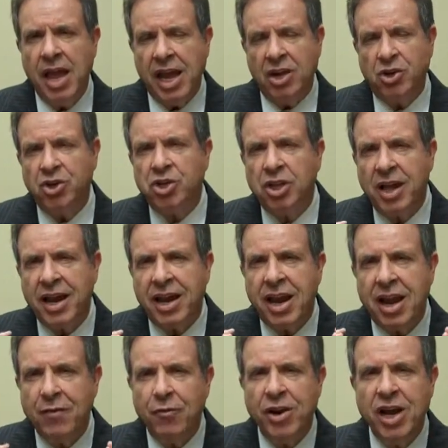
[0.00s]
And just like
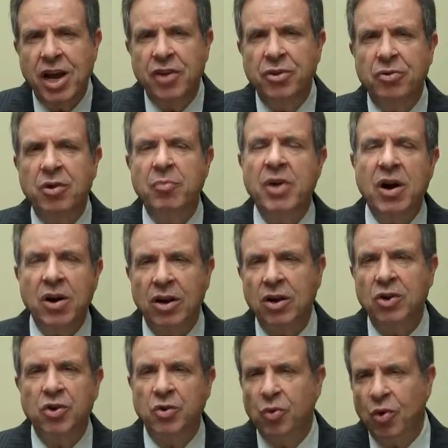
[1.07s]
every other
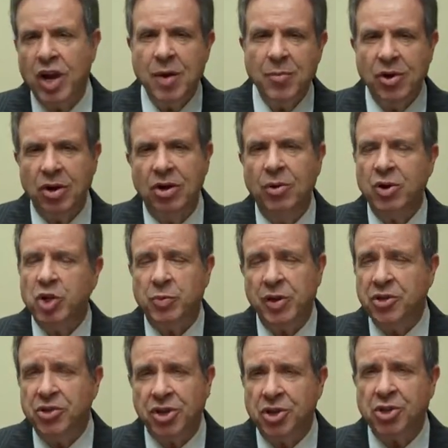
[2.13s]
American dreamer who has
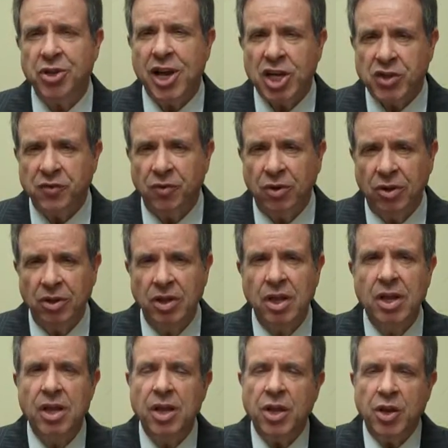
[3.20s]
been successful,
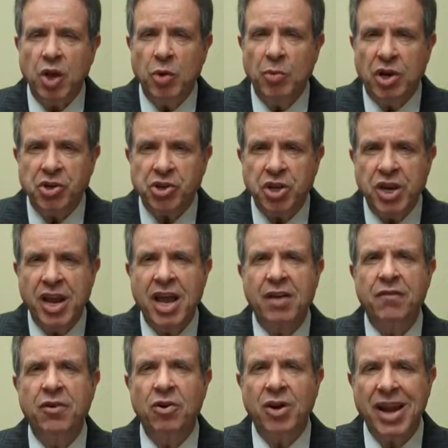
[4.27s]
you must
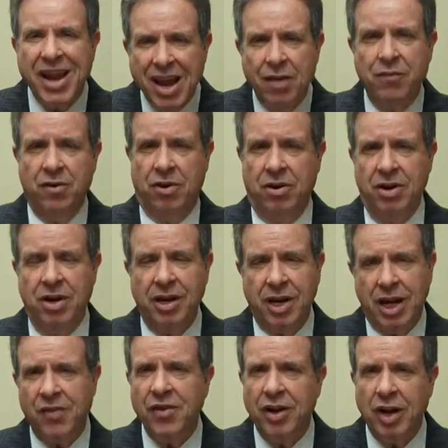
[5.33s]
never, ever
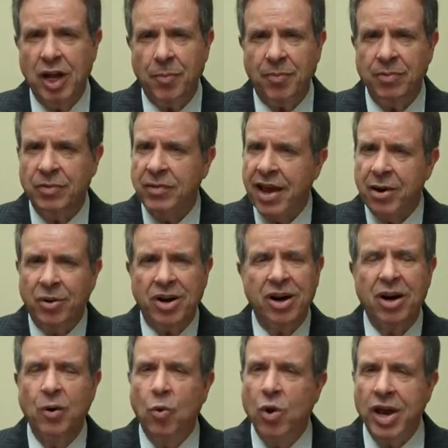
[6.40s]
give it up. I don't
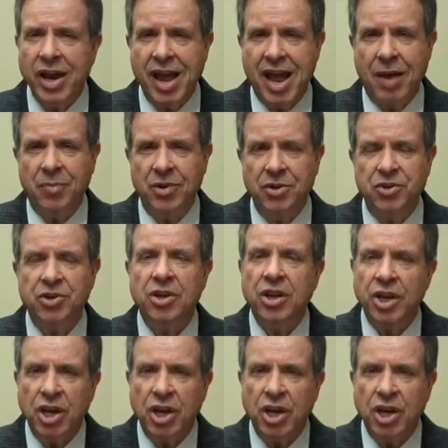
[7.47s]
care what happens,